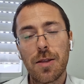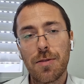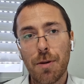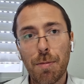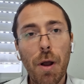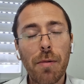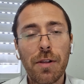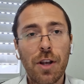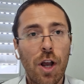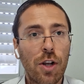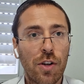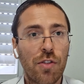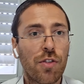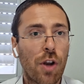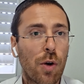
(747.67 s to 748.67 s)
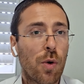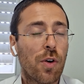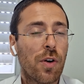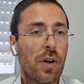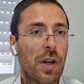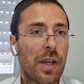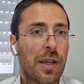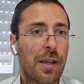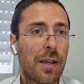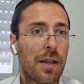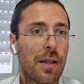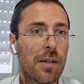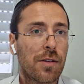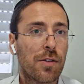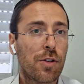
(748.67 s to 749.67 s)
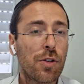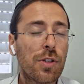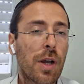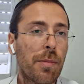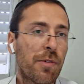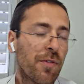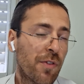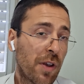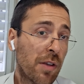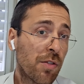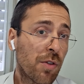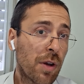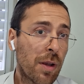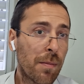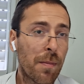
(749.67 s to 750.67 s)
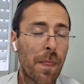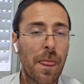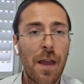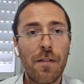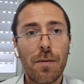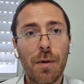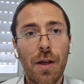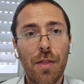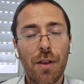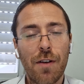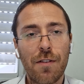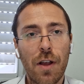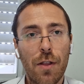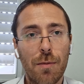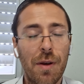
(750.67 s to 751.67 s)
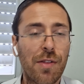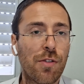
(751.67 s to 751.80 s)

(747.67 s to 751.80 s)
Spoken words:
they're probably not going to start ordering 2 tubs of face cream every month, every other month.